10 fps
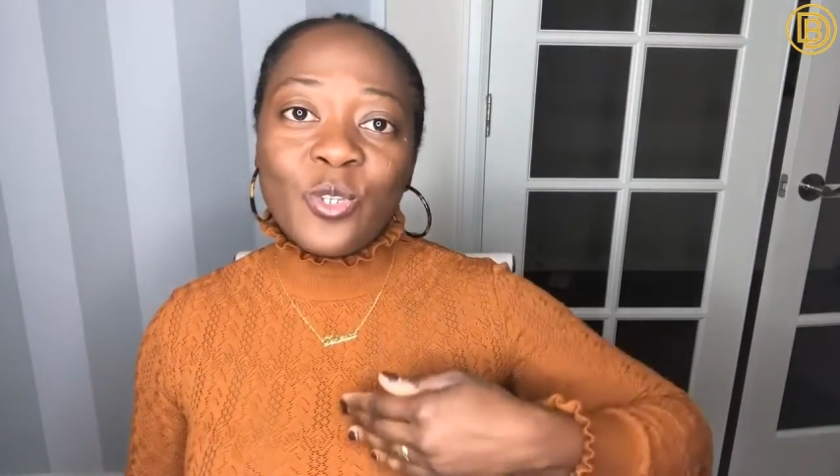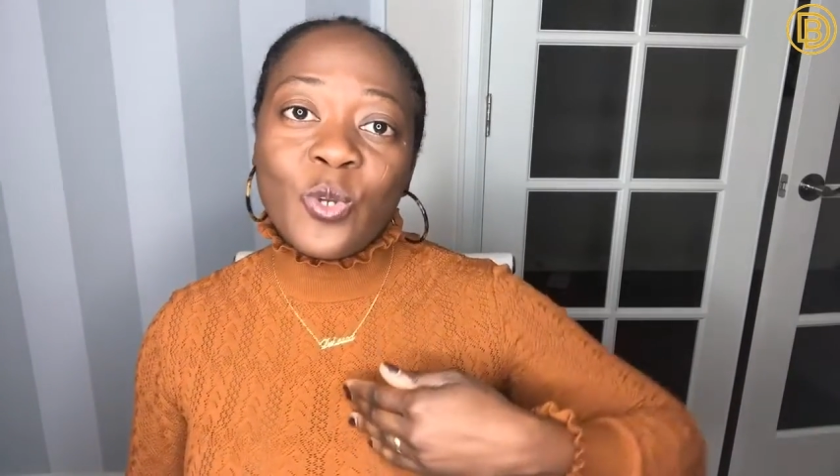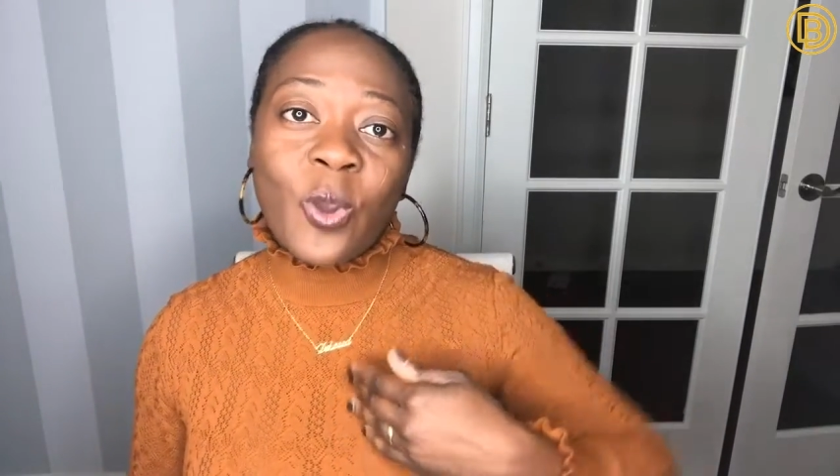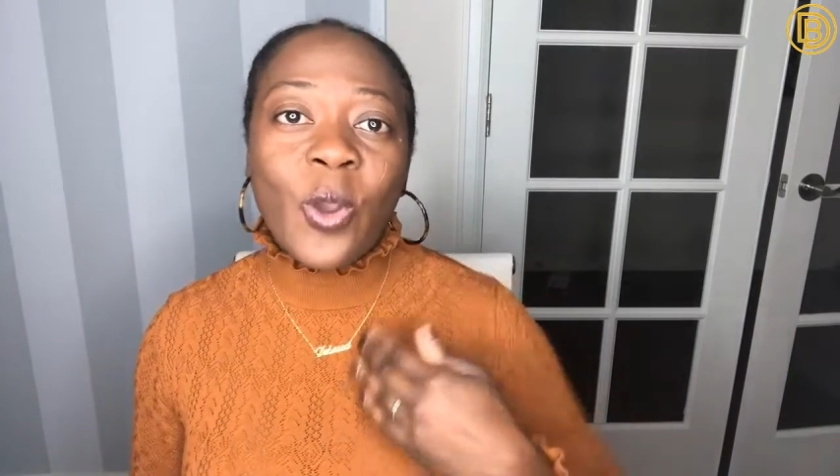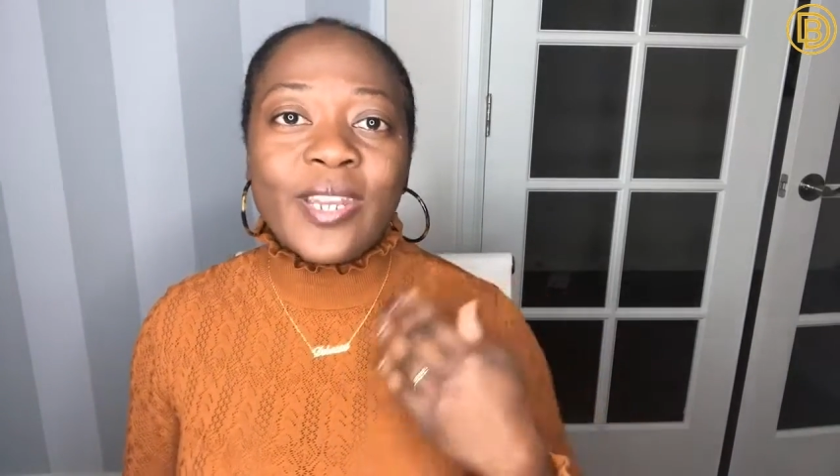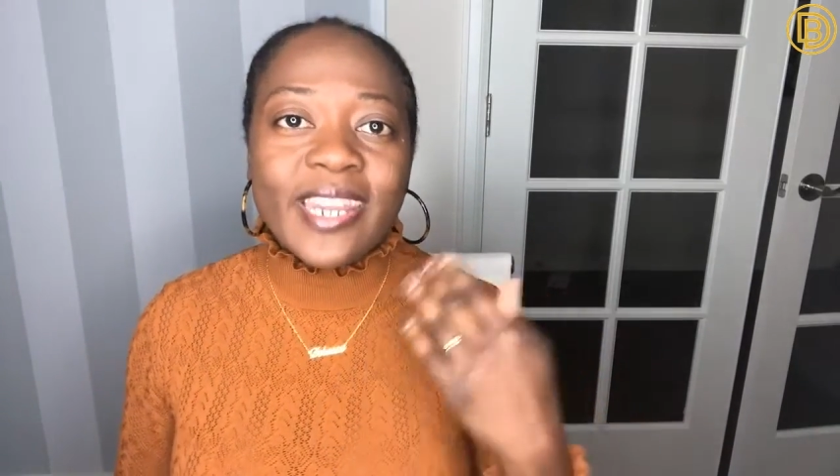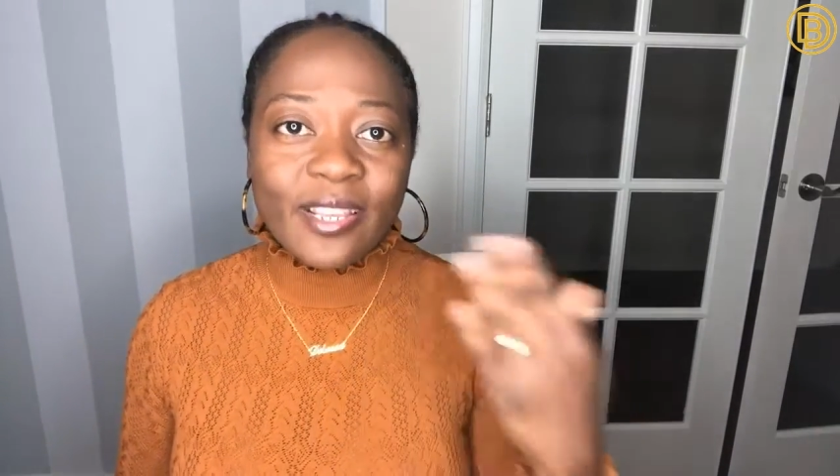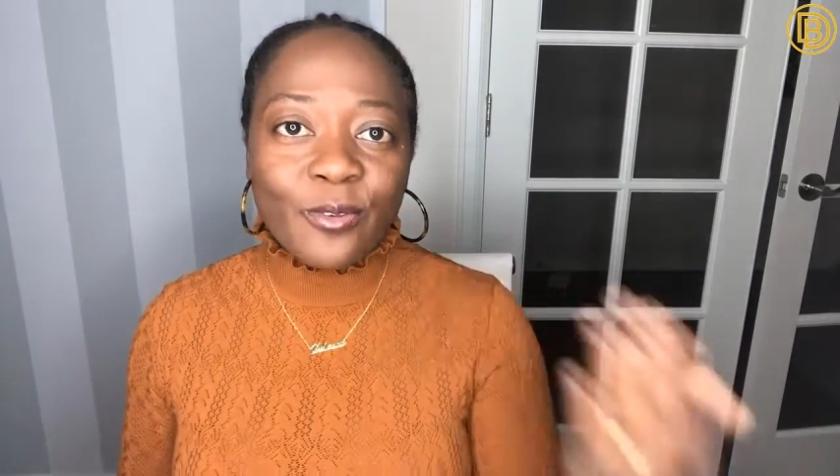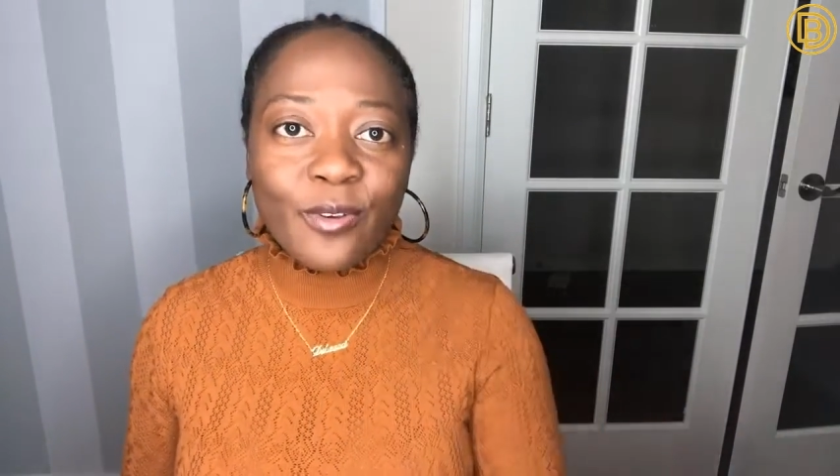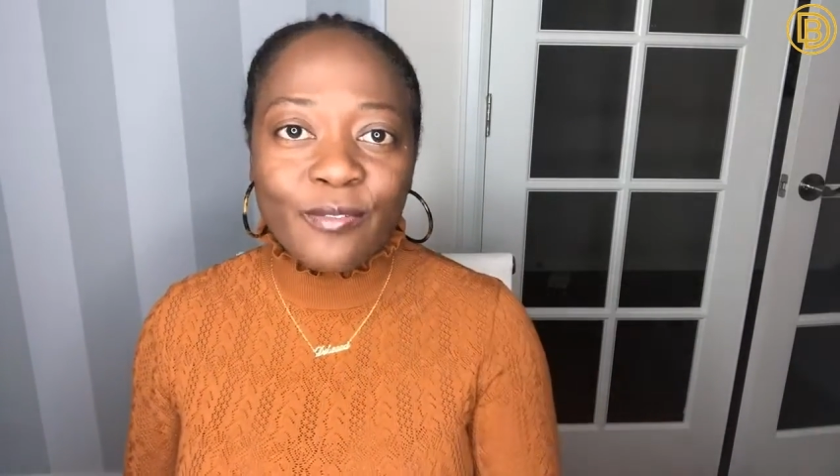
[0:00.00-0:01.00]
you
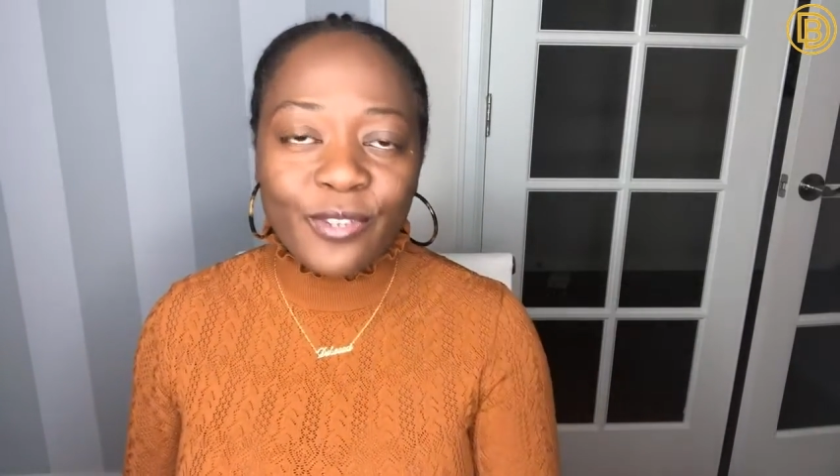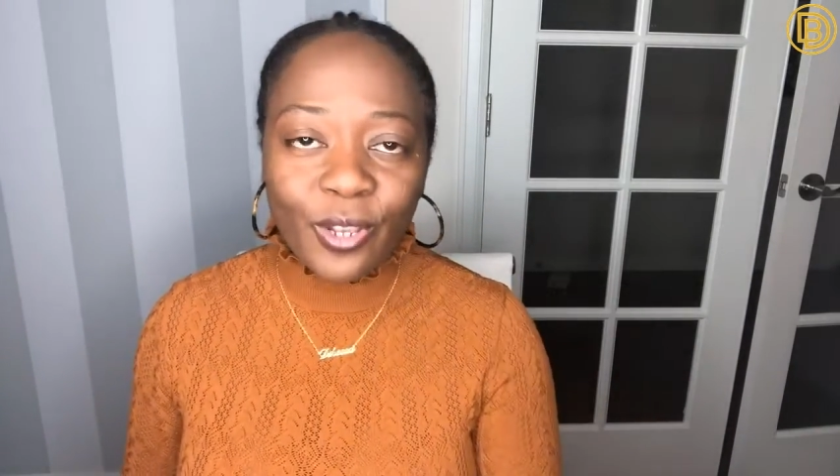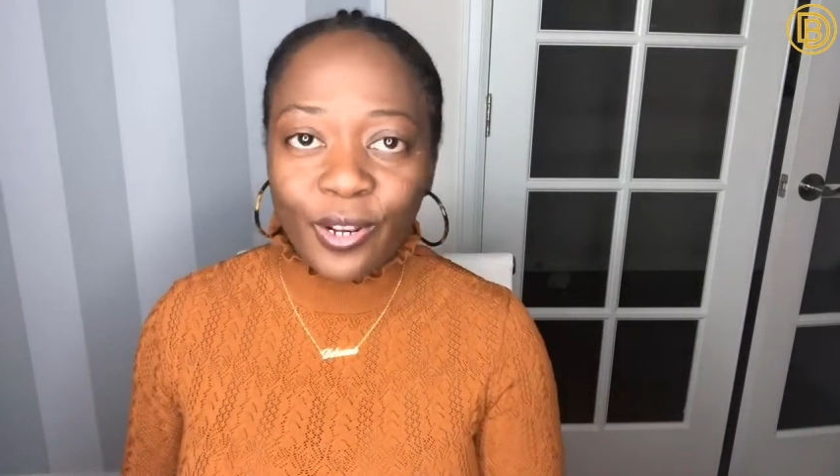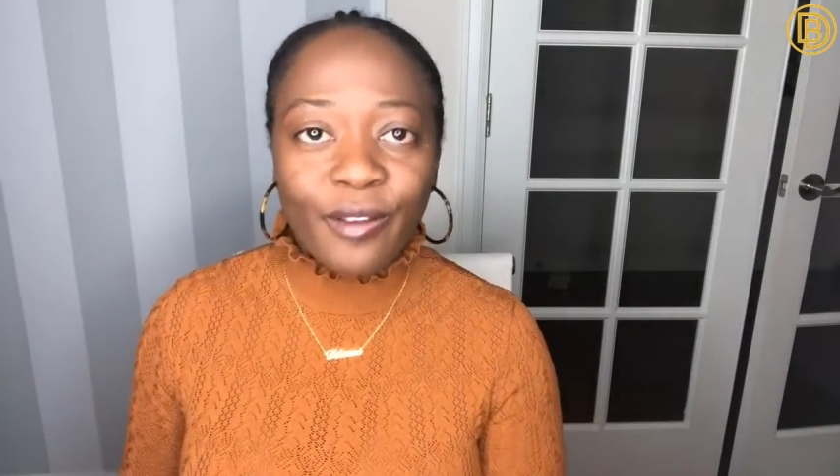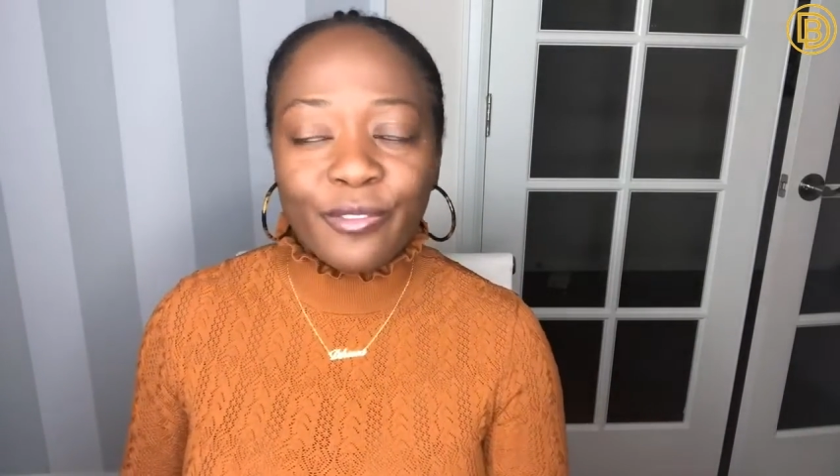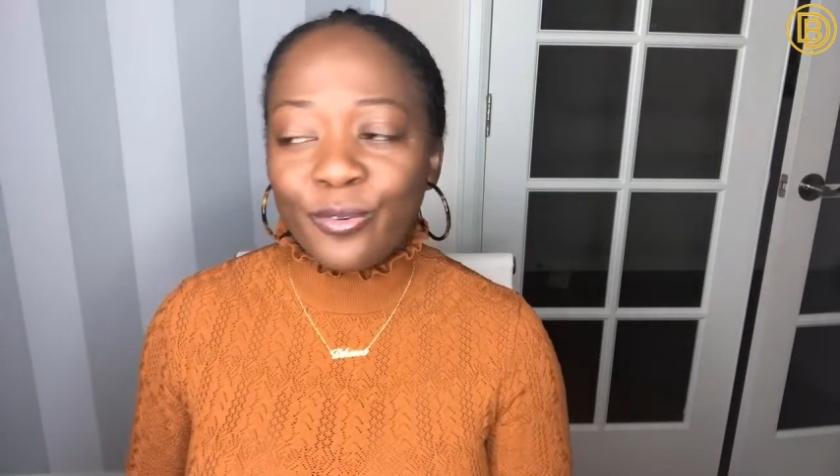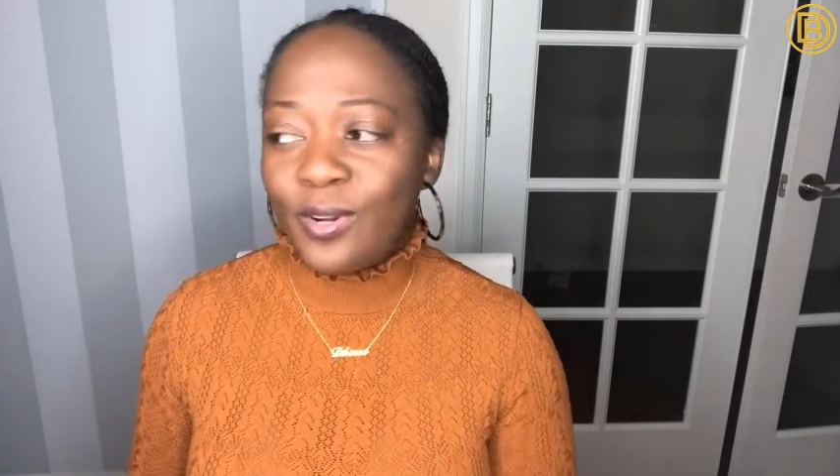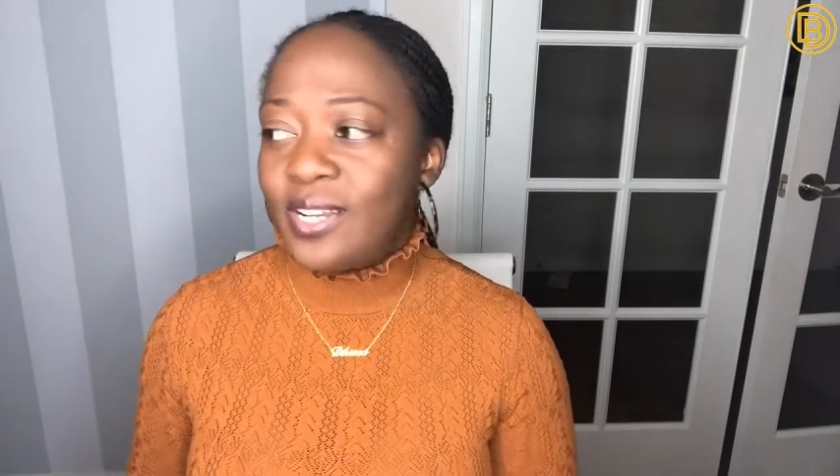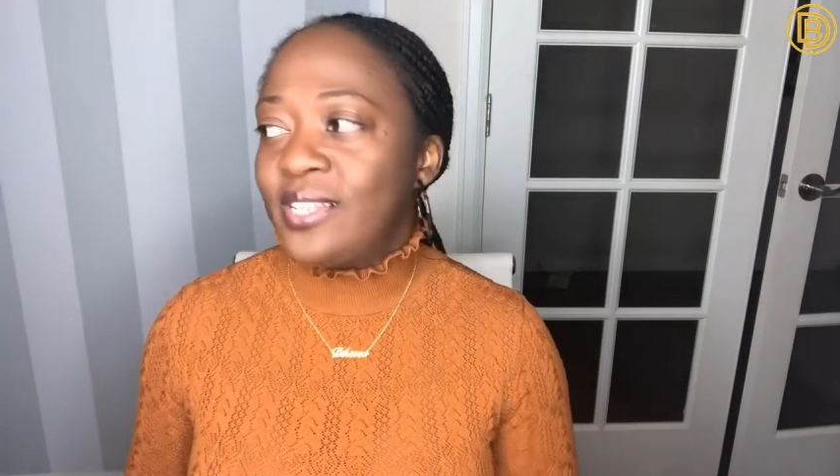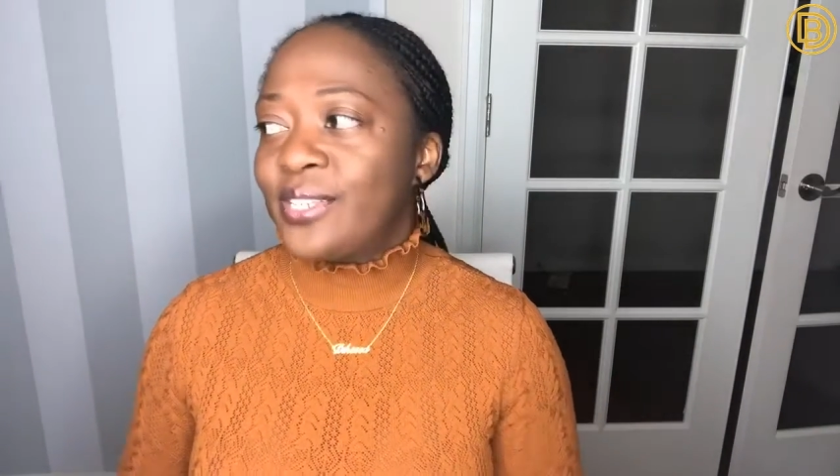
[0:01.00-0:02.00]
connect with your loved
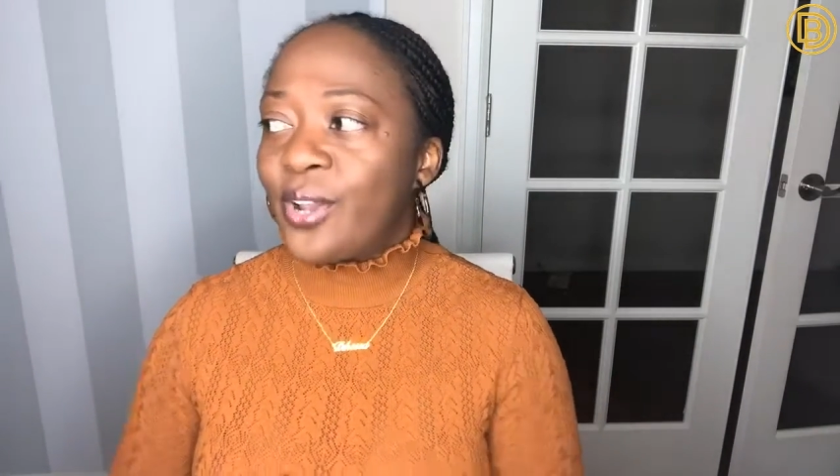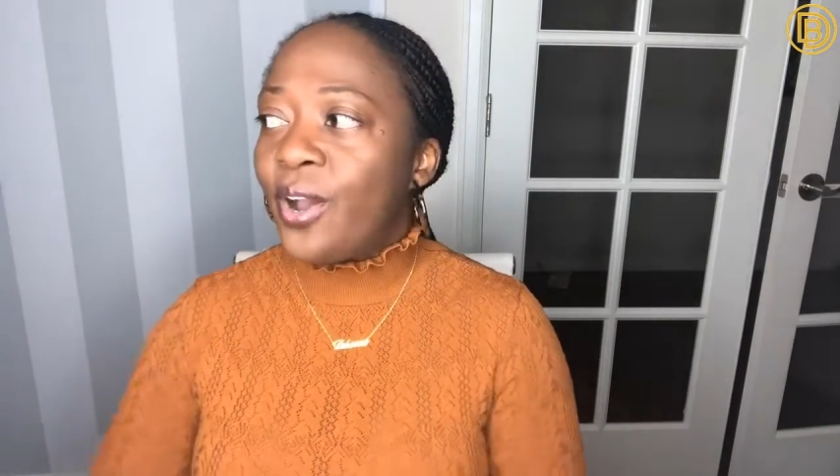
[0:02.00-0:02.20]
ones,